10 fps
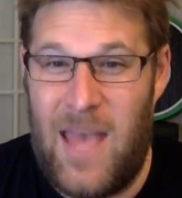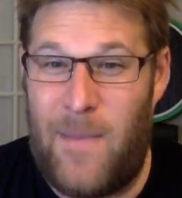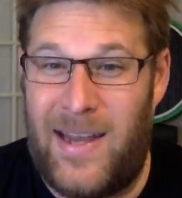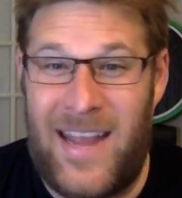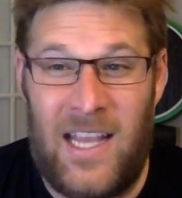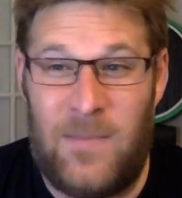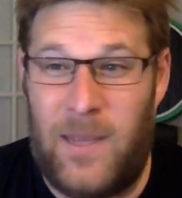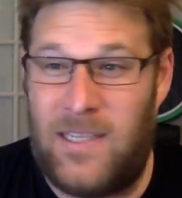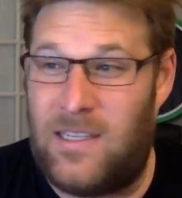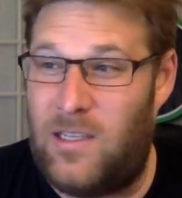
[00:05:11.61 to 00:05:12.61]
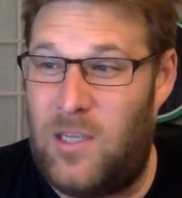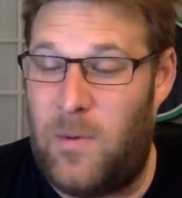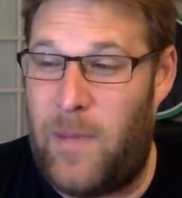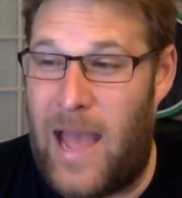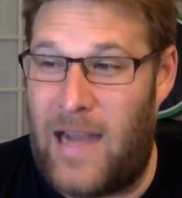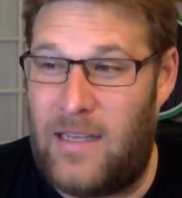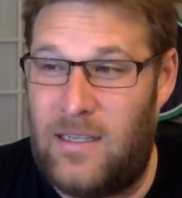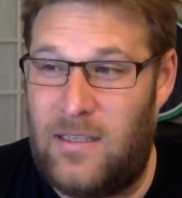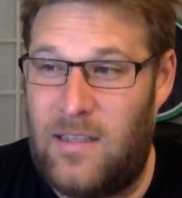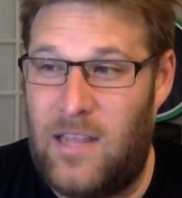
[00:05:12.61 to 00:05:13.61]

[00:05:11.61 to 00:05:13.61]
and my day is basically super packed.